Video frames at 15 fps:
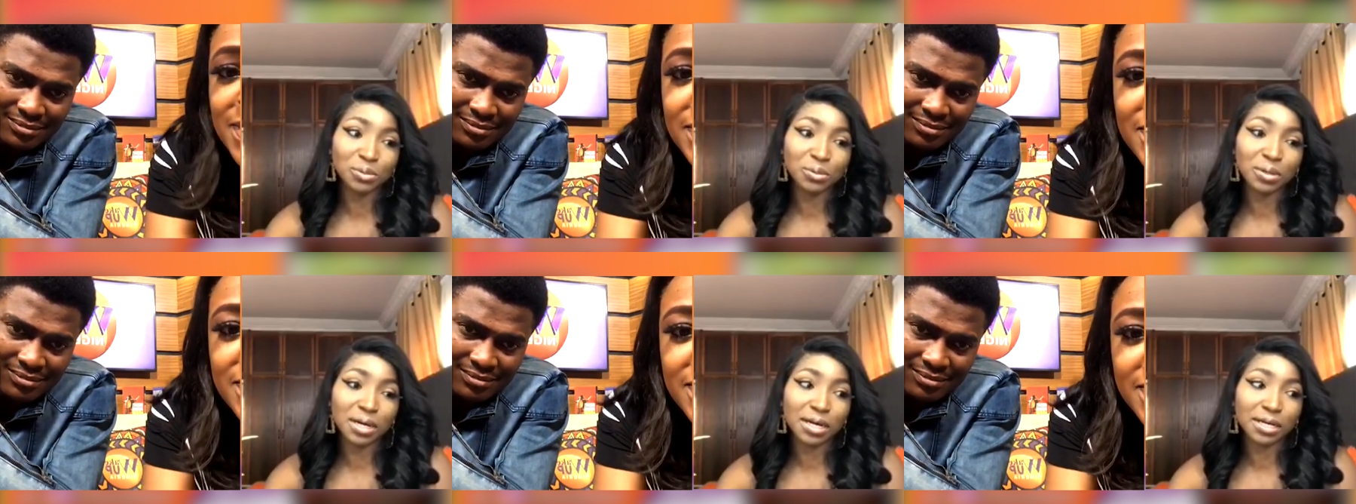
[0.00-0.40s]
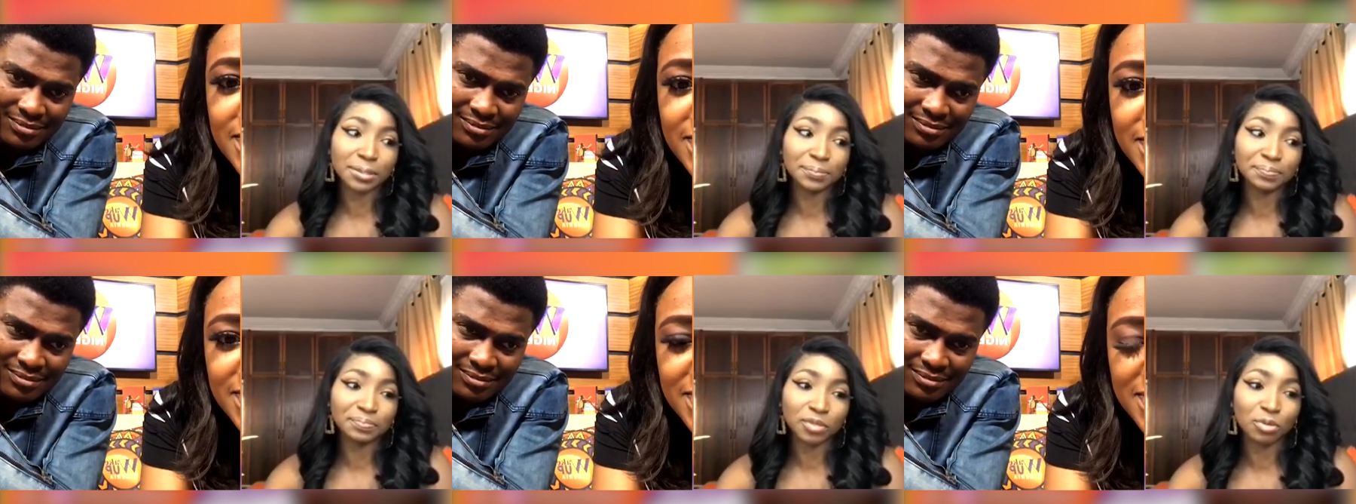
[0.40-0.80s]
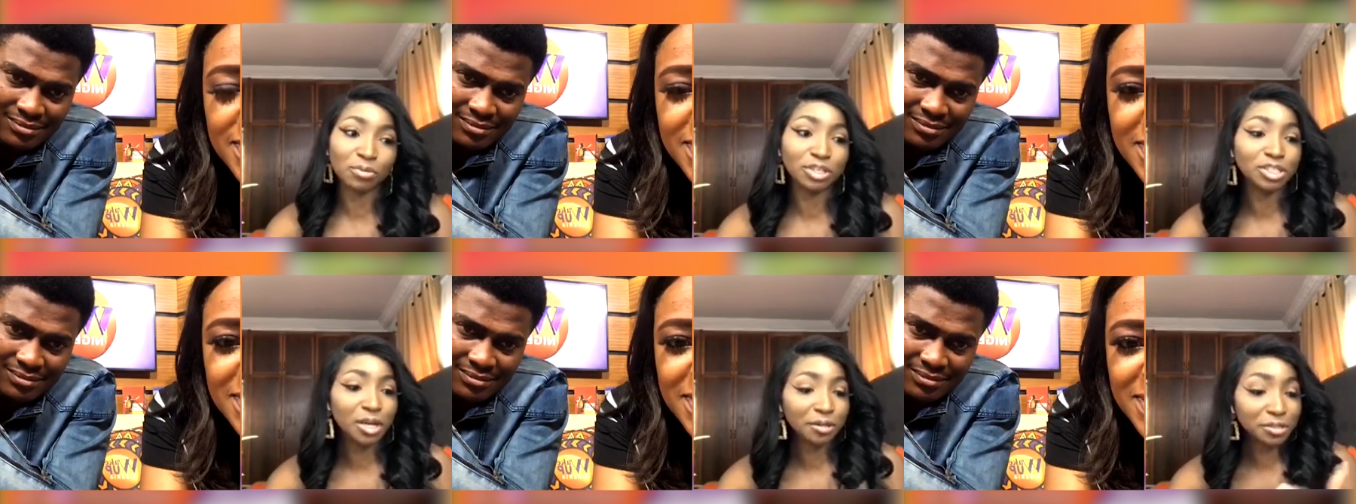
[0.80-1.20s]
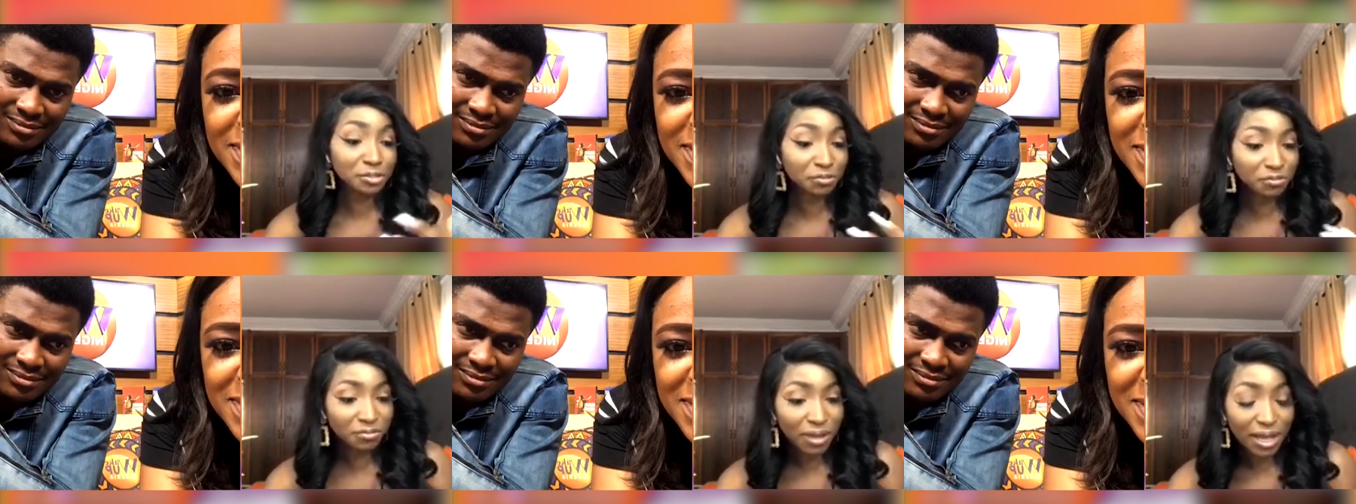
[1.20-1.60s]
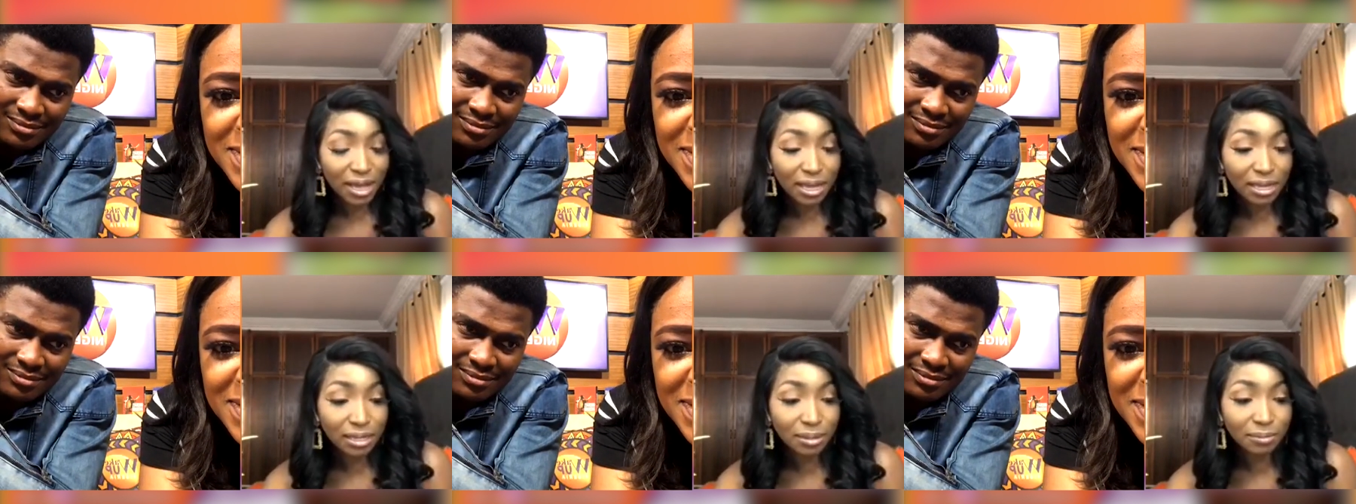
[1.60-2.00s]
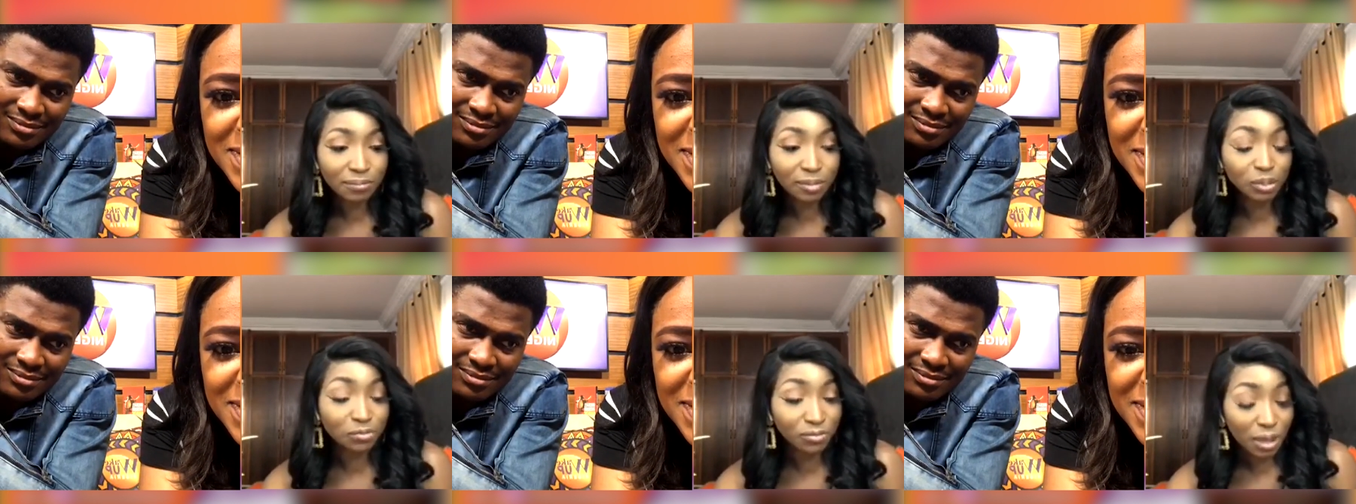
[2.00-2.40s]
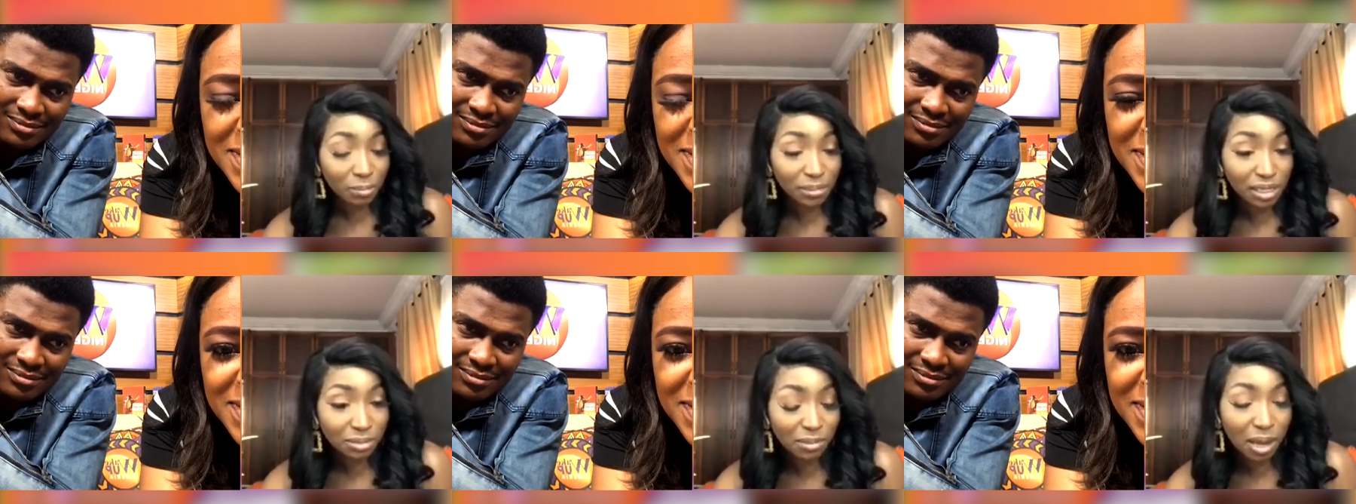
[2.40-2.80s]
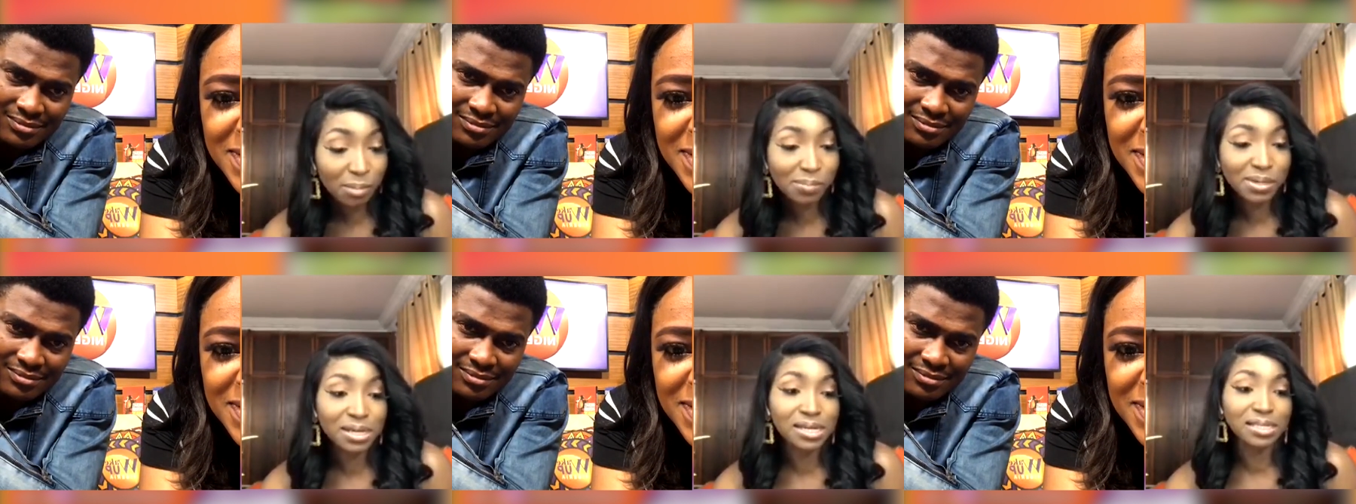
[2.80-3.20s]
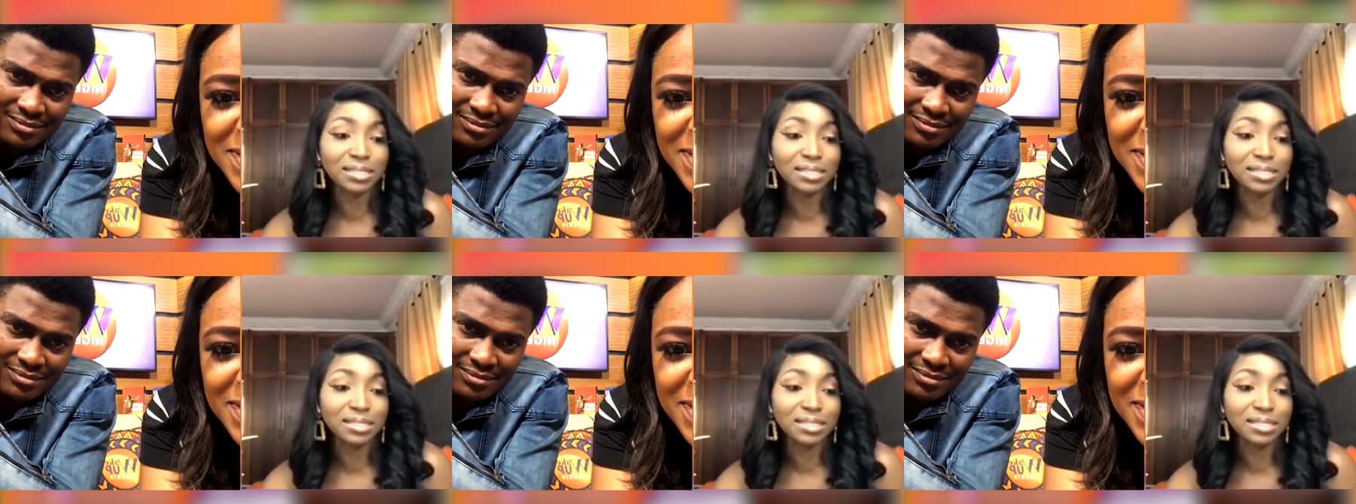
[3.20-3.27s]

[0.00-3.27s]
Speaker 1: um, reach out to, fam to family members,